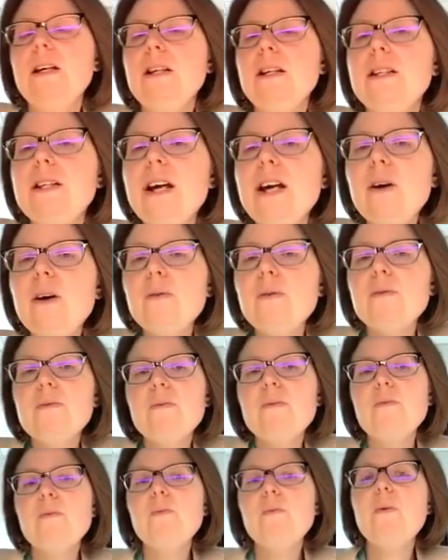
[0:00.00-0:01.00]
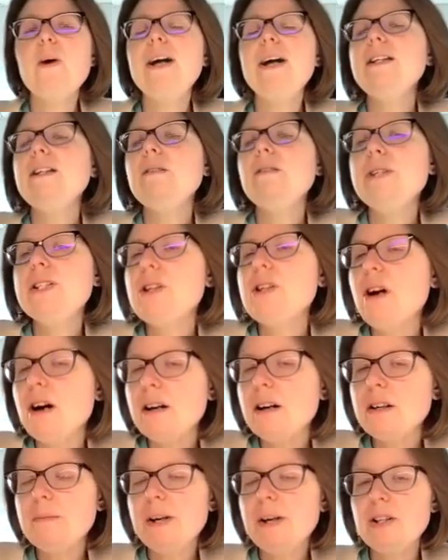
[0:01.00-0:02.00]
Now, why did we
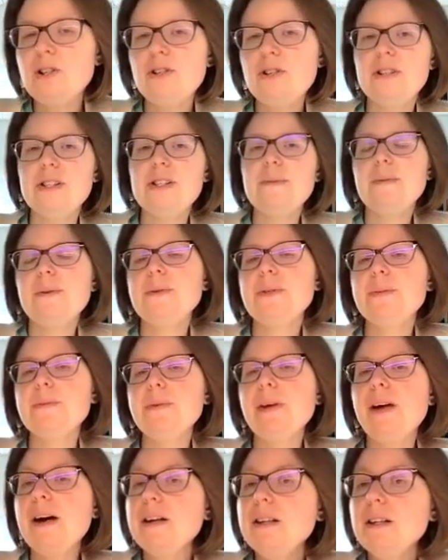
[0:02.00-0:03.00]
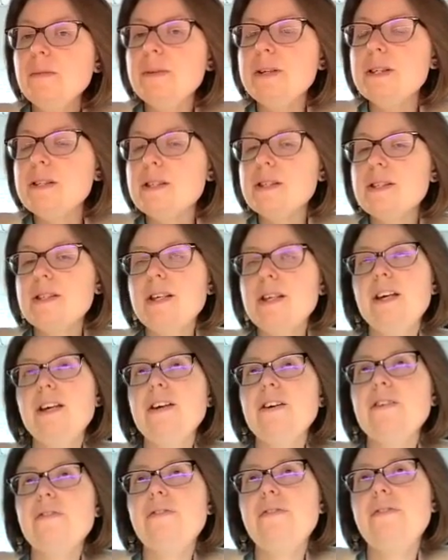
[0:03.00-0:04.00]
talk about transposable elements
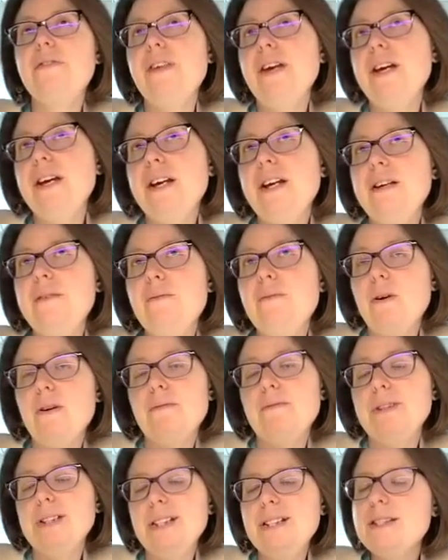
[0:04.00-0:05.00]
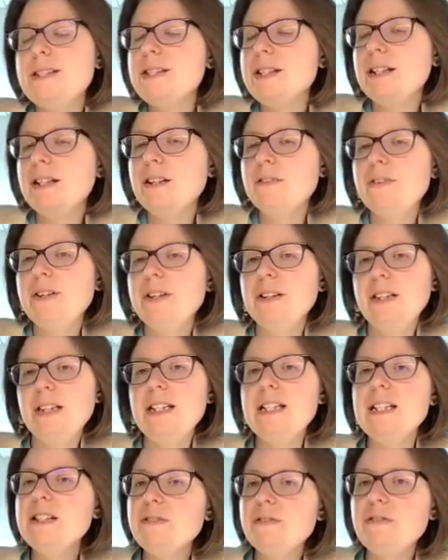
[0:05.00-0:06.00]
if they weren't really
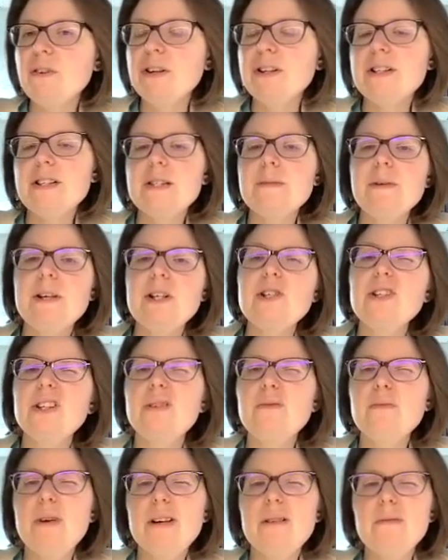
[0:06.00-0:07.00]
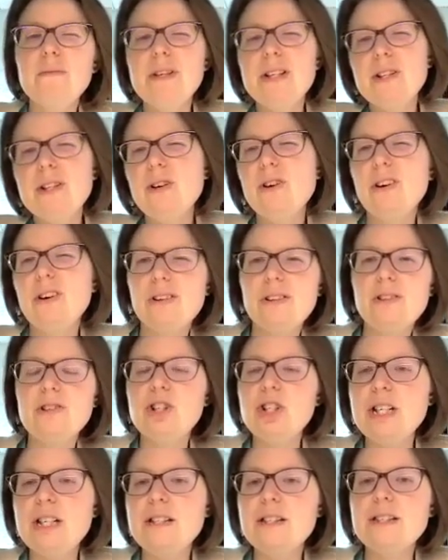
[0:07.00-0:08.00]
significantly different, especially when we took
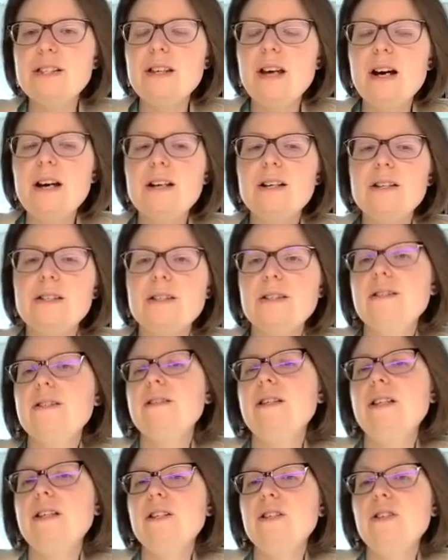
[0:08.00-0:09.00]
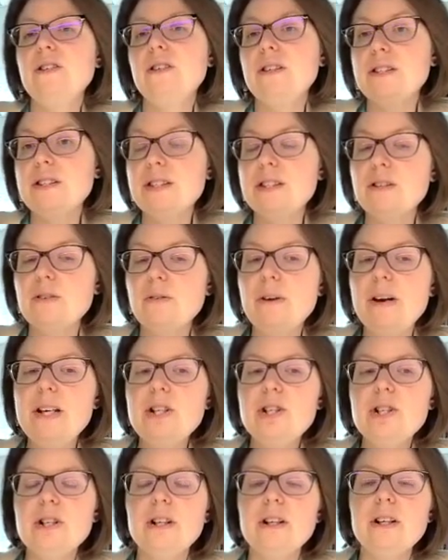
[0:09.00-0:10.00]
gene size into
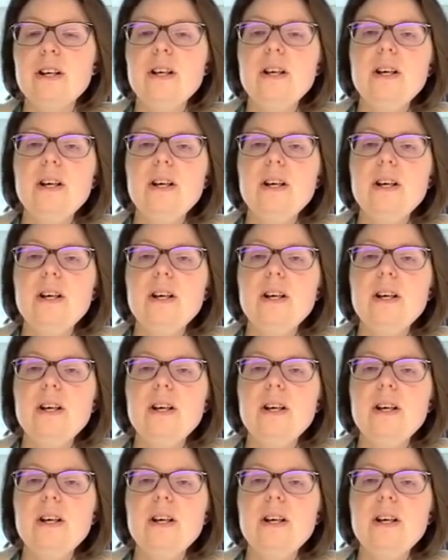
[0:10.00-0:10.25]
consideration?